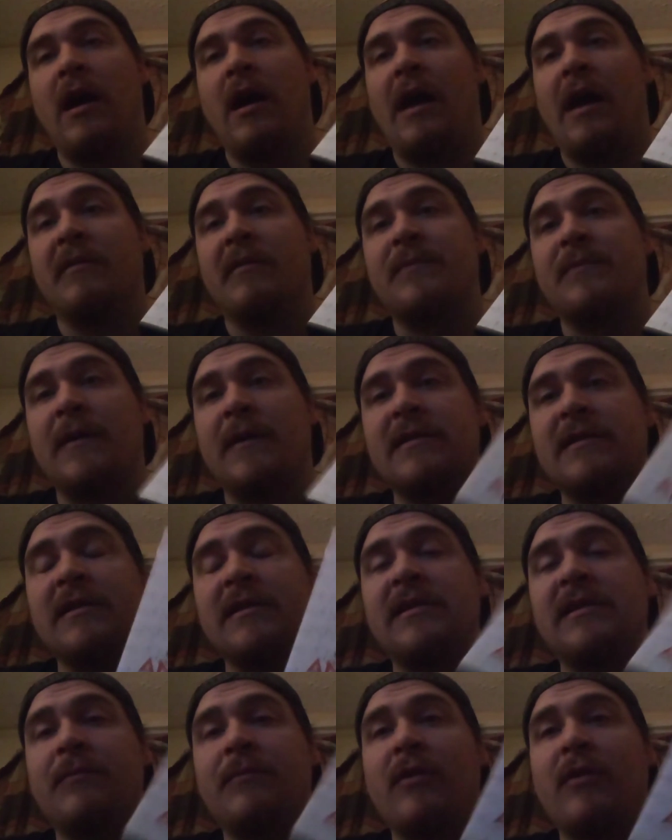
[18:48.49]
I was pleasantly
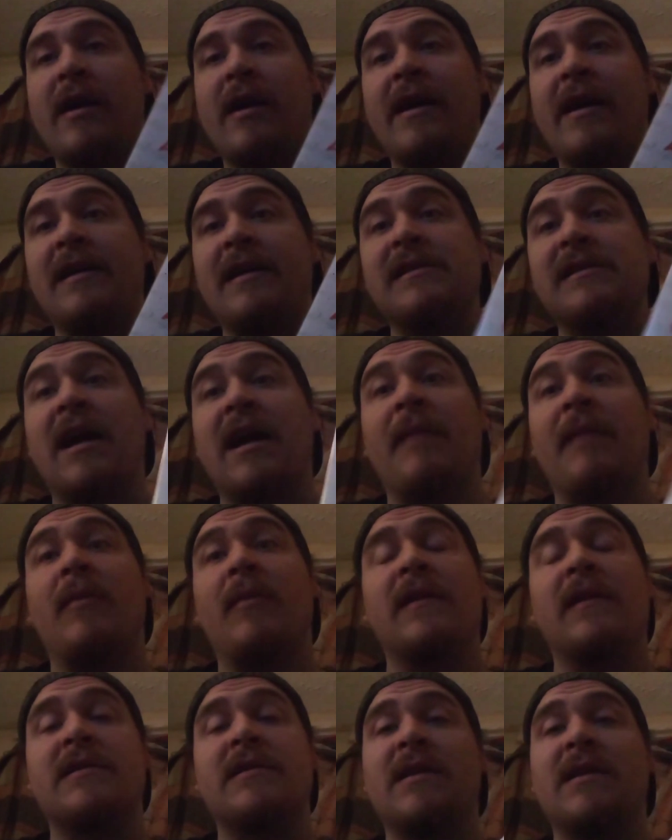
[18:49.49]
surprised. I
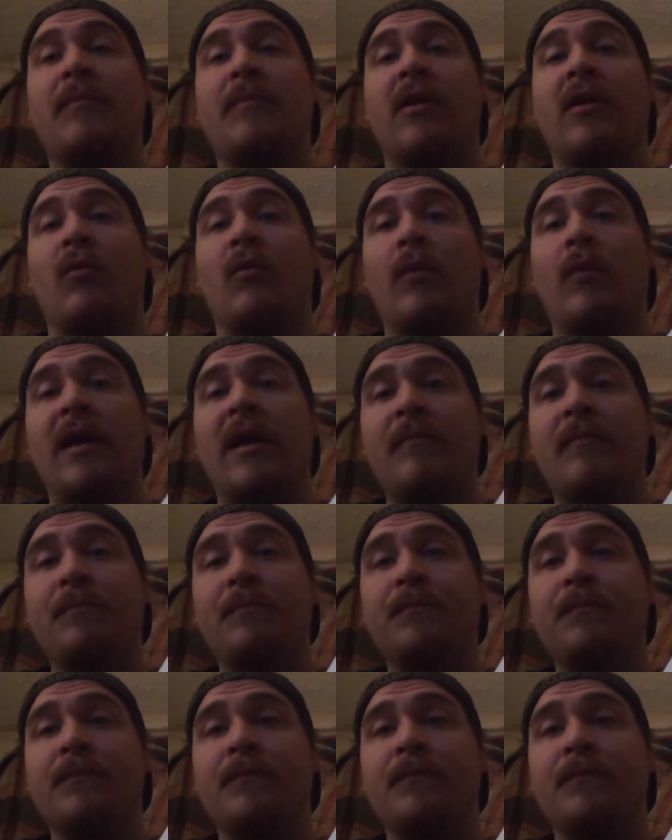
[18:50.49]
picked this up on a whim.